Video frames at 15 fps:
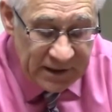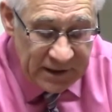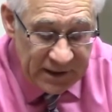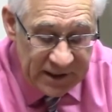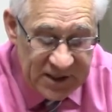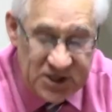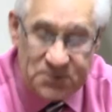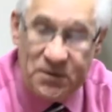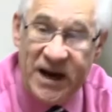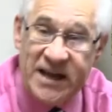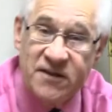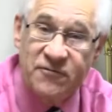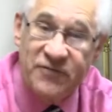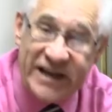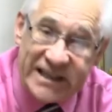It is by
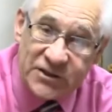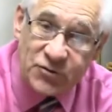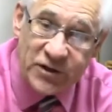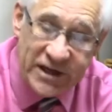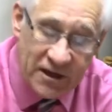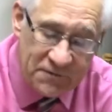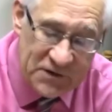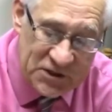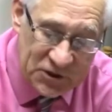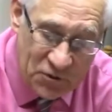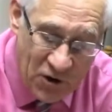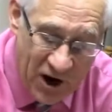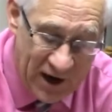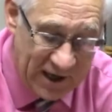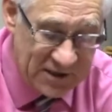the victory of his
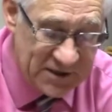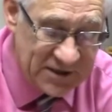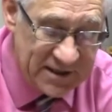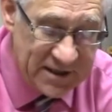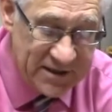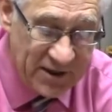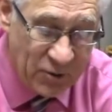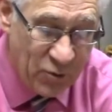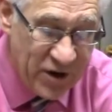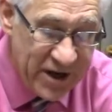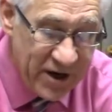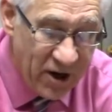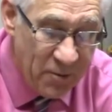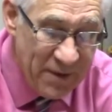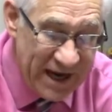cross that we
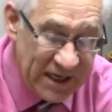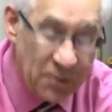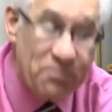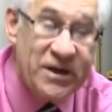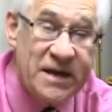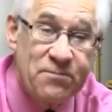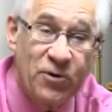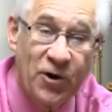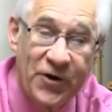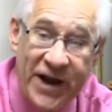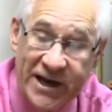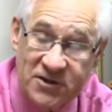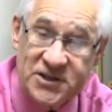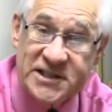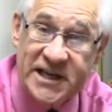are made a people
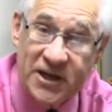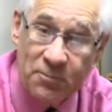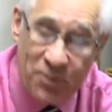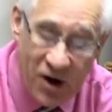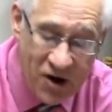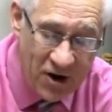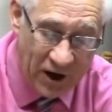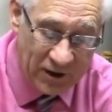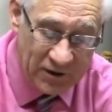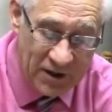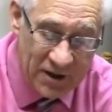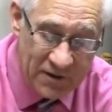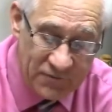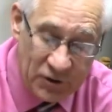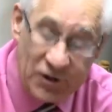now set apart
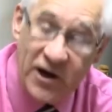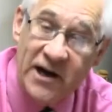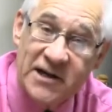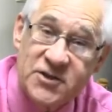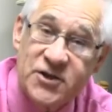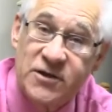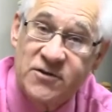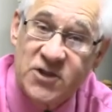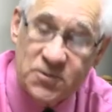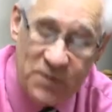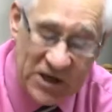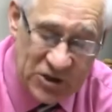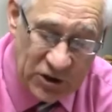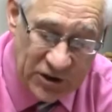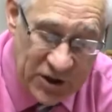for God's own
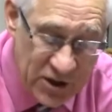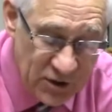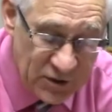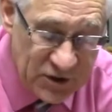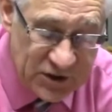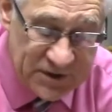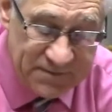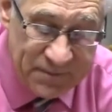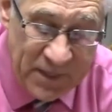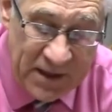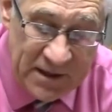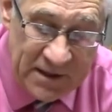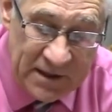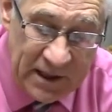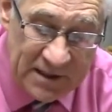special use,
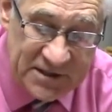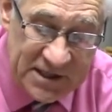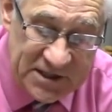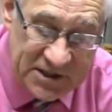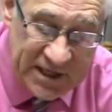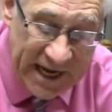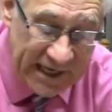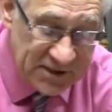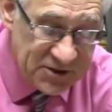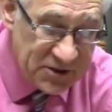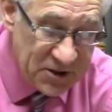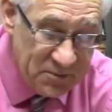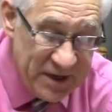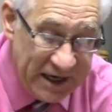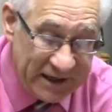as he states,
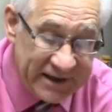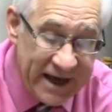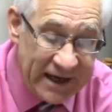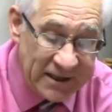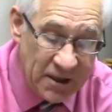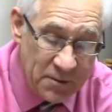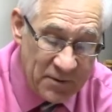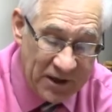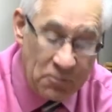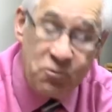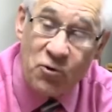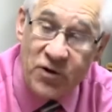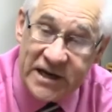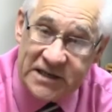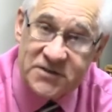to be a kingdom and
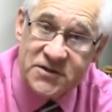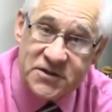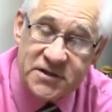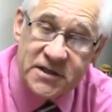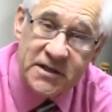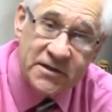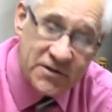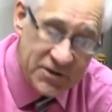priests to